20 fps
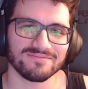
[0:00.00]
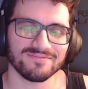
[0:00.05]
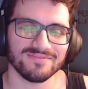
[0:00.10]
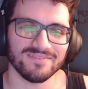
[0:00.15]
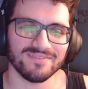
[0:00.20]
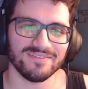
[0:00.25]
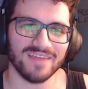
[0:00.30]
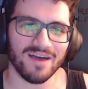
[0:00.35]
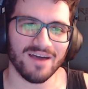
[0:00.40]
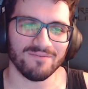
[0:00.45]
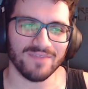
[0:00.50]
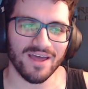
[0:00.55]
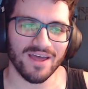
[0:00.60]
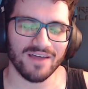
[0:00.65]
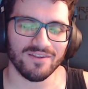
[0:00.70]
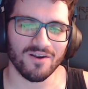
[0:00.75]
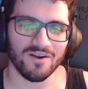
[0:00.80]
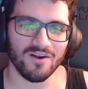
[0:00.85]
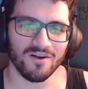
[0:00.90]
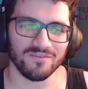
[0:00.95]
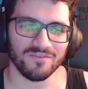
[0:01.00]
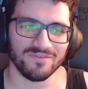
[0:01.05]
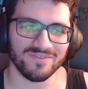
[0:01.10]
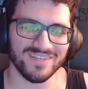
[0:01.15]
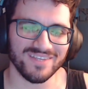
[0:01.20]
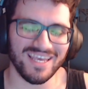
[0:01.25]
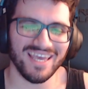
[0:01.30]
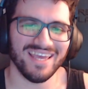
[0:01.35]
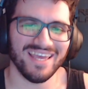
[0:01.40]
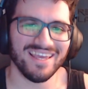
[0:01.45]
Now they're all...
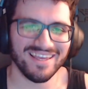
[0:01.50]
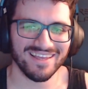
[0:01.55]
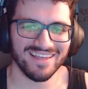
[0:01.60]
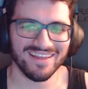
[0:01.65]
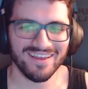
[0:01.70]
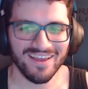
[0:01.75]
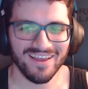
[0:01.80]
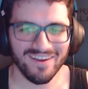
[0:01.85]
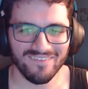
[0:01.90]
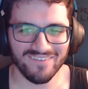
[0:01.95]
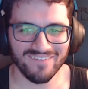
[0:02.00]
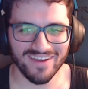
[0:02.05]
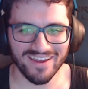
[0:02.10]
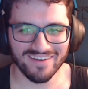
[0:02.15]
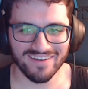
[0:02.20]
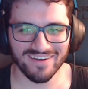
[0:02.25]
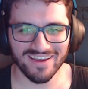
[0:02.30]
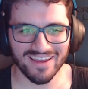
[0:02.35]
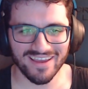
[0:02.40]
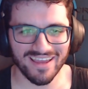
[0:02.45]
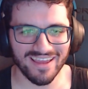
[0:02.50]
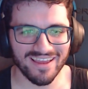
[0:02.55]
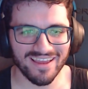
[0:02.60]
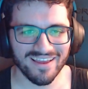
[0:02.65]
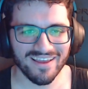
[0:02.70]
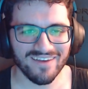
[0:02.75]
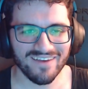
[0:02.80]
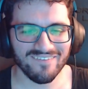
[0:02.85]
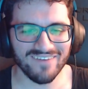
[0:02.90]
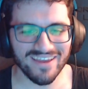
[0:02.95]
Wait,
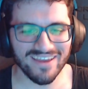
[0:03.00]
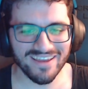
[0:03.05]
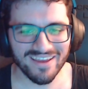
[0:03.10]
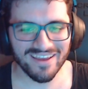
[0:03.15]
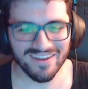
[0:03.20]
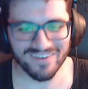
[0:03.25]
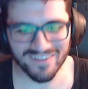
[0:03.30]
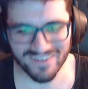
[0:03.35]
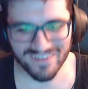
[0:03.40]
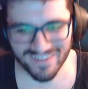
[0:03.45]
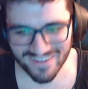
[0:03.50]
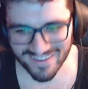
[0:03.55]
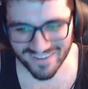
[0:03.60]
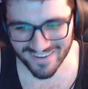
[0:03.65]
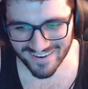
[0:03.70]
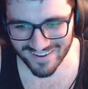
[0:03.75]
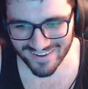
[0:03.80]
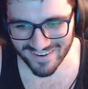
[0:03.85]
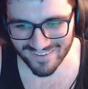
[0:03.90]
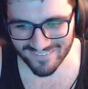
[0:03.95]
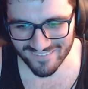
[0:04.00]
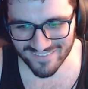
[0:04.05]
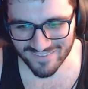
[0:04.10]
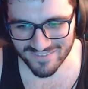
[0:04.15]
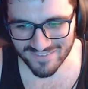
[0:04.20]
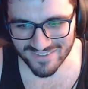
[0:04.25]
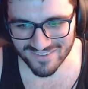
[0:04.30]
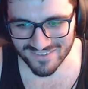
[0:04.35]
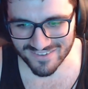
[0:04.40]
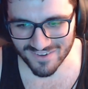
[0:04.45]
no. Let
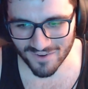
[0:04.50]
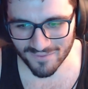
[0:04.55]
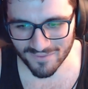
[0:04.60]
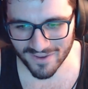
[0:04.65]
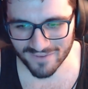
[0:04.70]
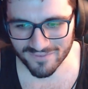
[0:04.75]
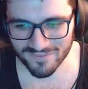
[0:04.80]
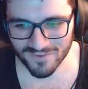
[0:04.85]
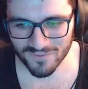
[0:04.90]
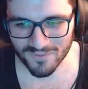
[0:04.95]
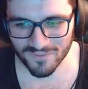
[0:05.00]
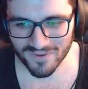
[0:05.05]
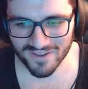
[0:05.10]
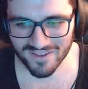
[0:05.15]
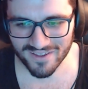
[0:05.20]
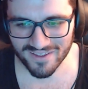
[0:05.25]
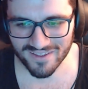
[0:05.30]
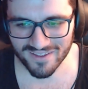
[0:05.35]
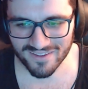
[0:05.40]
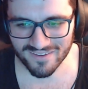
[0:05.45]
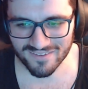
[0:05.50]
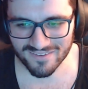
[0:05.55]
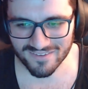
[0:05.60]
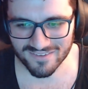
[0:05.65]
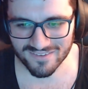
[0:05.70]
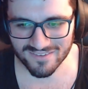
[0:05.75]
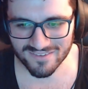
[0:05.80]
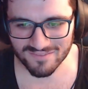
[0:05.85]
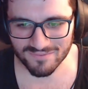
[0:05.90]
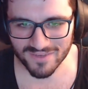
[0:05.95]
me just go back for
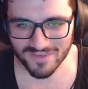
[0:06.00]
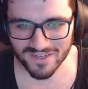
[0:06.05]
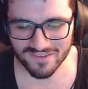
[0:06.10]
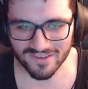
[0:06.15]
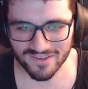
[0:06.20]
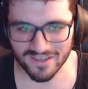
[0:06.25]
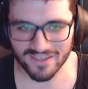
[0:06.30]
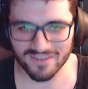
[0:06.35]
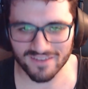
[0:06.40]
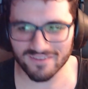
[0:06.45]
1 millisecond.